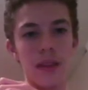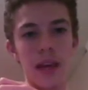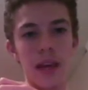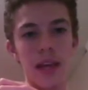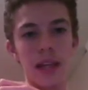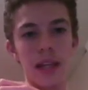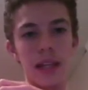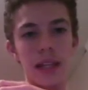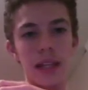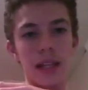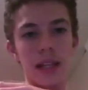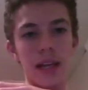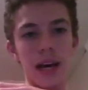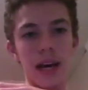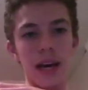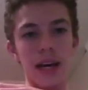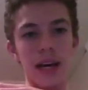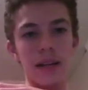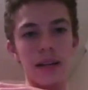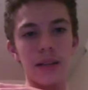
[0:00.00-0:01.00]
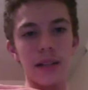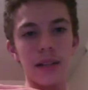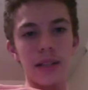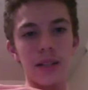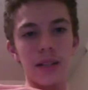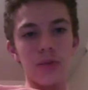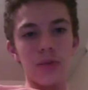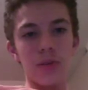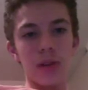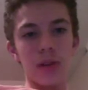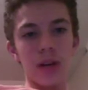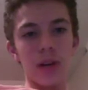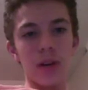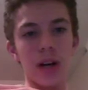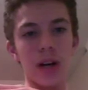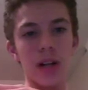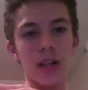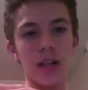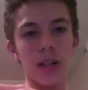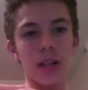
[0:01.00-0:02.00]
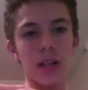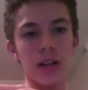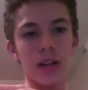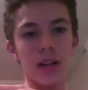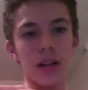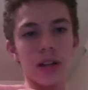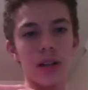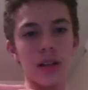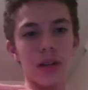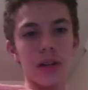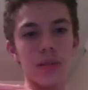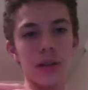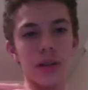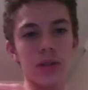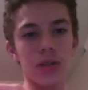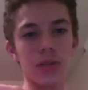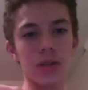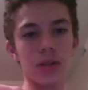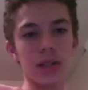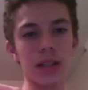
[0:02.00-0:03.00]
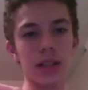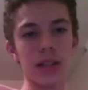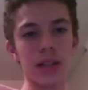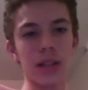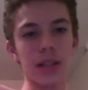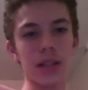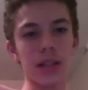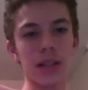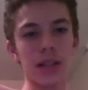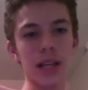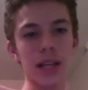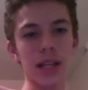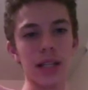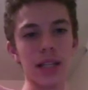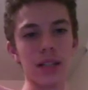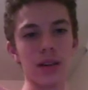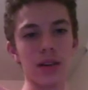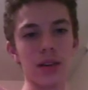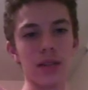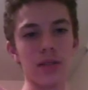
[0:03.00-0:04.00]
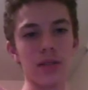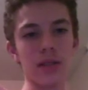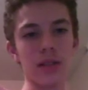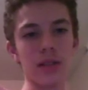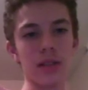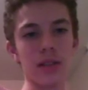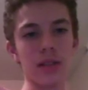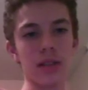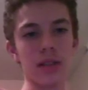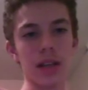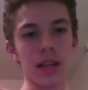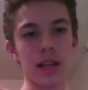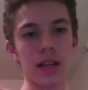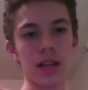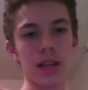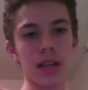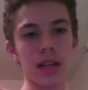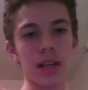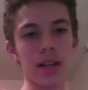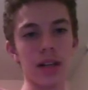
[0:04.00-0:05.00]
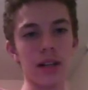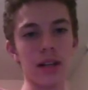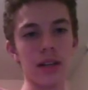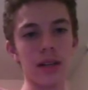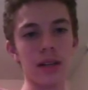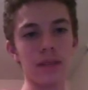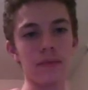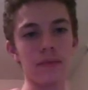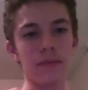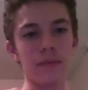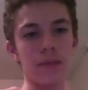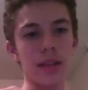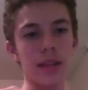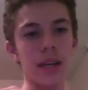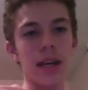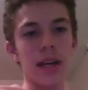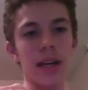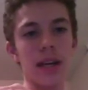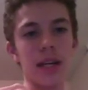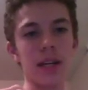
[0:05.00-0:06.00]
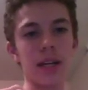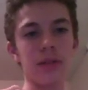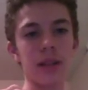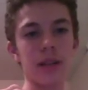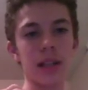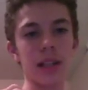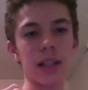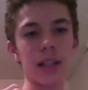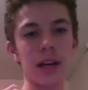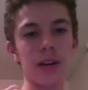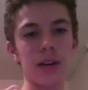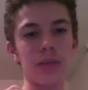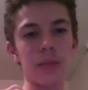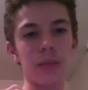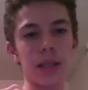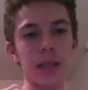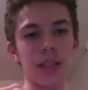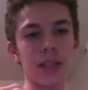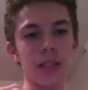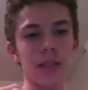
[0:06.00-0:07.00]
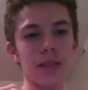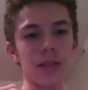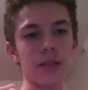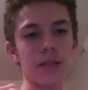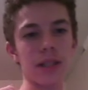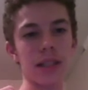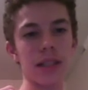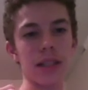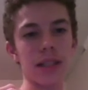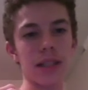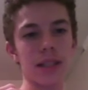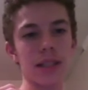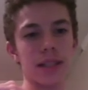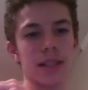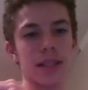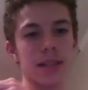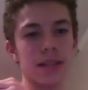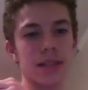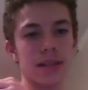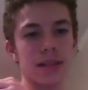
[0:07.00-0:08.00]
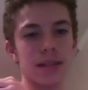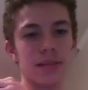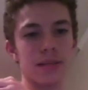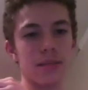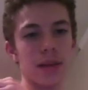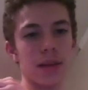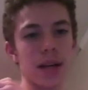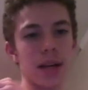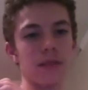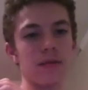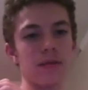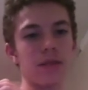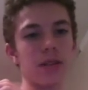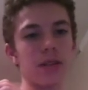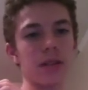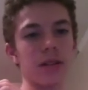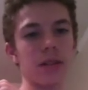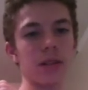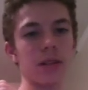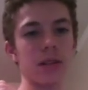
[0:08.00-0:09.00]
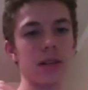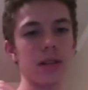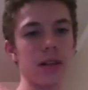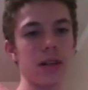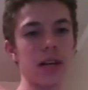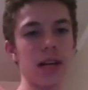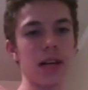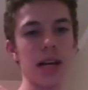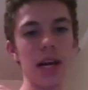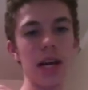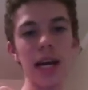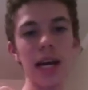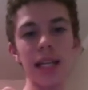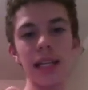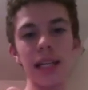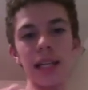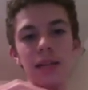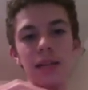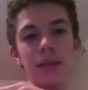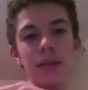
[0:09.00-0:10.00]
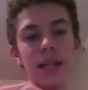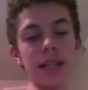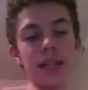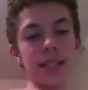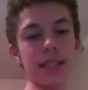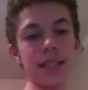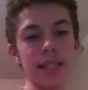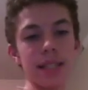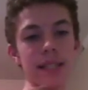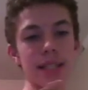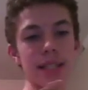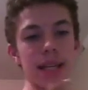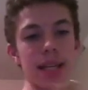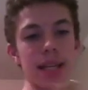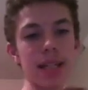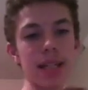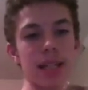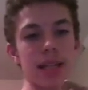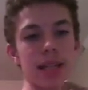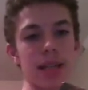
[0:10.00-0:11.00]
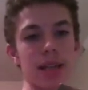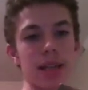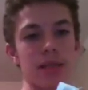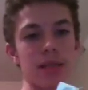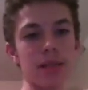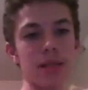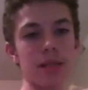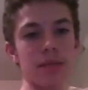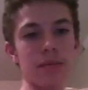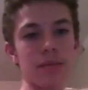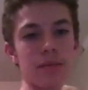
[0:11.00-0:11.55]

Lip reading: then this will go under a piece of wood that is over here, and it will allow me to do this back and forth. And then because this is a hinge that goes